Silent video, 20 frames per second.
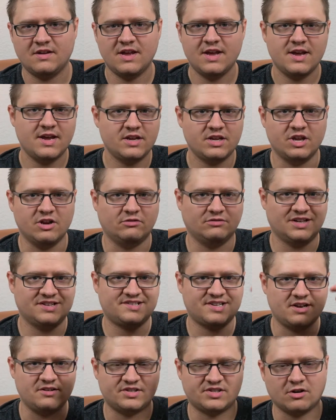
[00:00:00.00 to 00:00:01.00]
let's say you
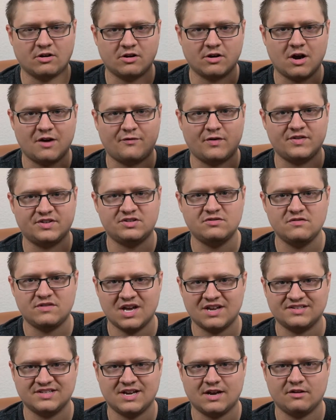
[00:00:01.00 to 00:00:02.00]
started off with a
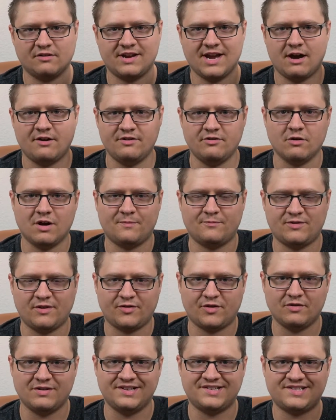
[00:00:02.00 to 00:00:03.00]
$2,000 account, you're up to
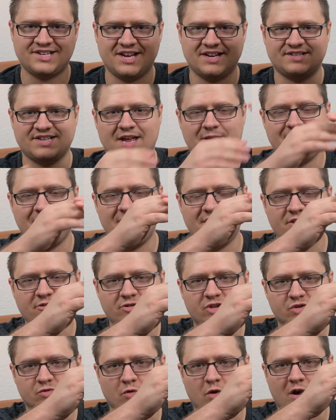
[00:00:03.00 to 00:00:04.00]
36, and then you
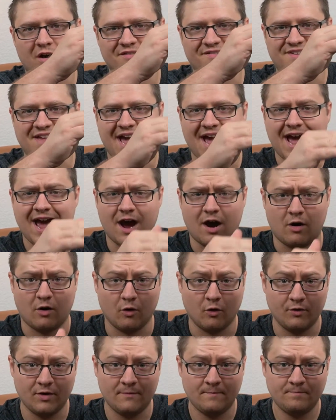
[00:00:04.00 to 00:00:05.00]
draw
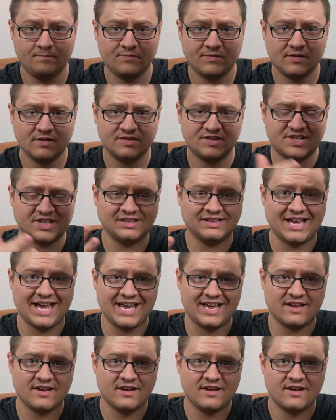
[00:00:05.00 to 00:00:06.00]
down to like
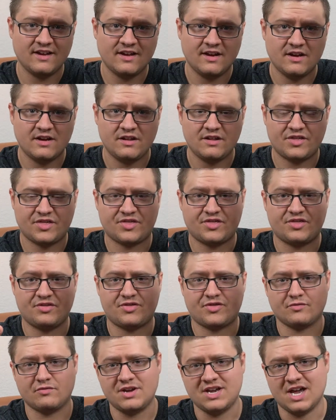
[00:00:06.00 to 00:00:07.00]

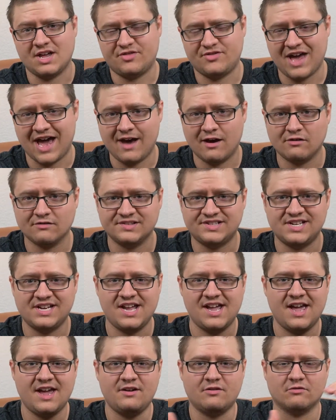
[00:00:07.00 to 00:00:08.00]
3,000
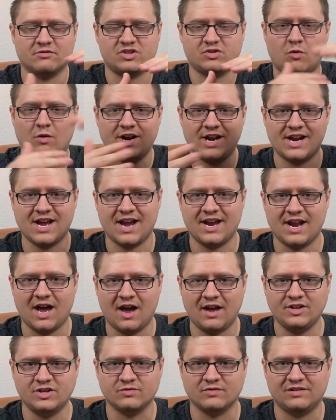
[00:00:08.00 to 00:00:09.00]
or
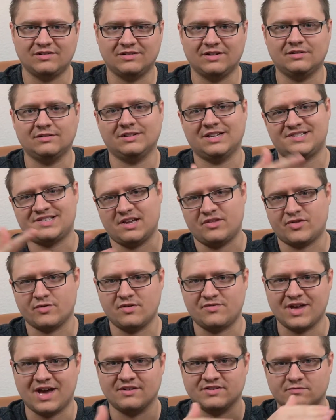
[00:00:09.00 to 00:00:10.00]
2,900, let's say
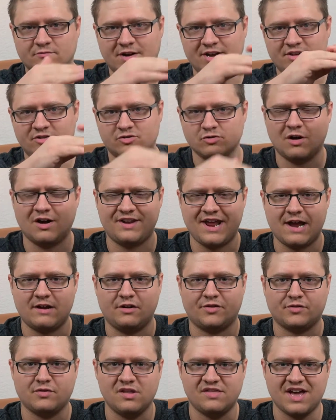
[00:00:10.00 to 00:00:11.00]
3,000, right? You draw down to
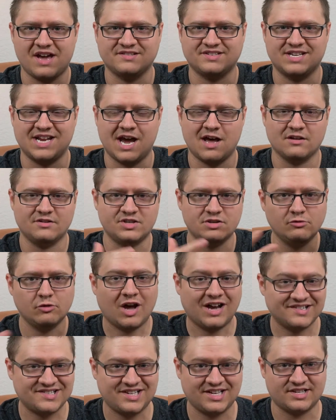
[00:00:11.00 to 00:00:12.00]
$3,000, you lost
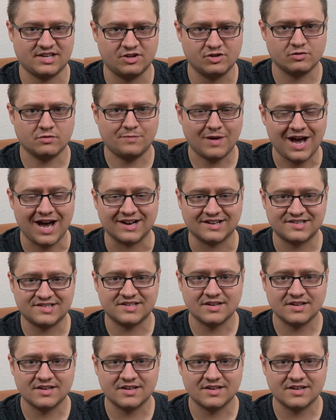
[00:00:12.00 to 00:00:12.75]
$600.